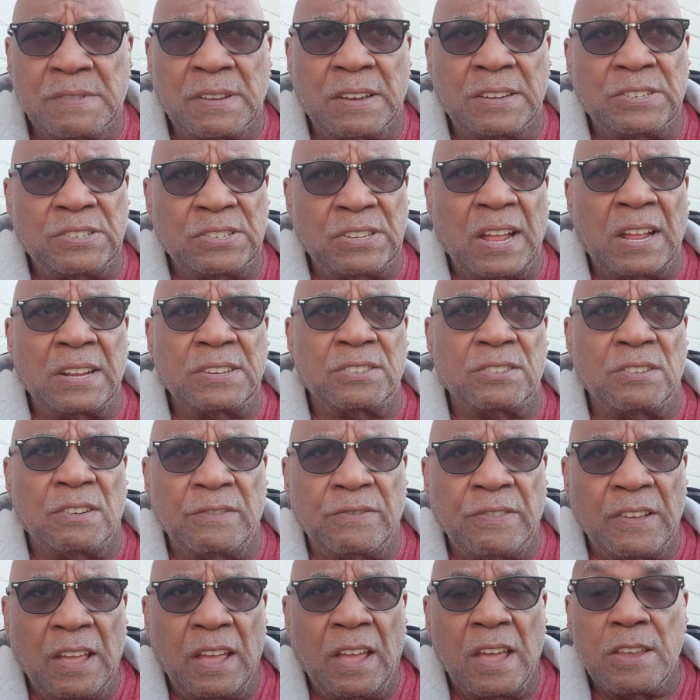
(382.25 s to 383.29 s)
It started
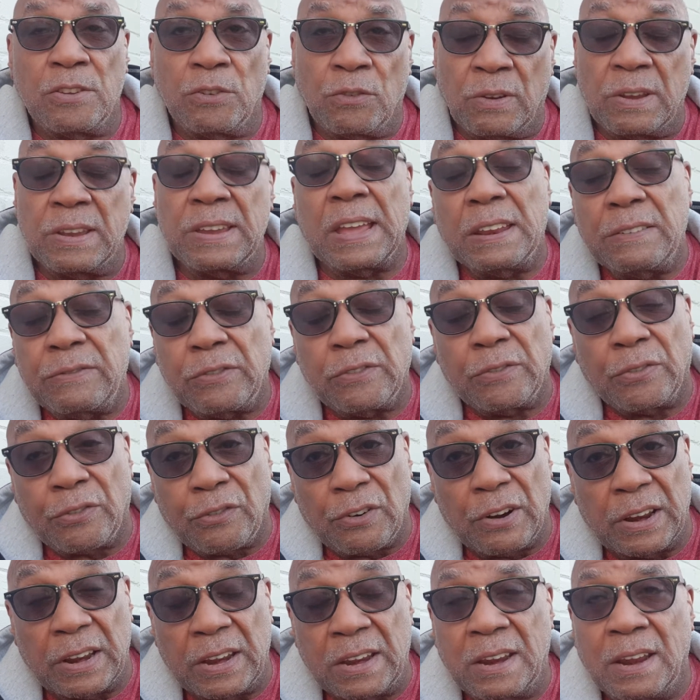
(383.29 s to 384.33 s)
off, you can get it for
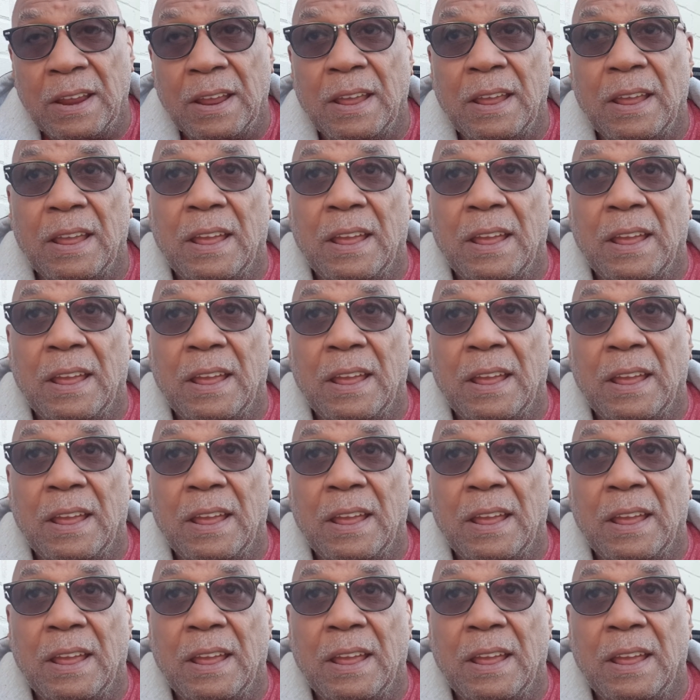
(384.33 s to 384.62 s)
free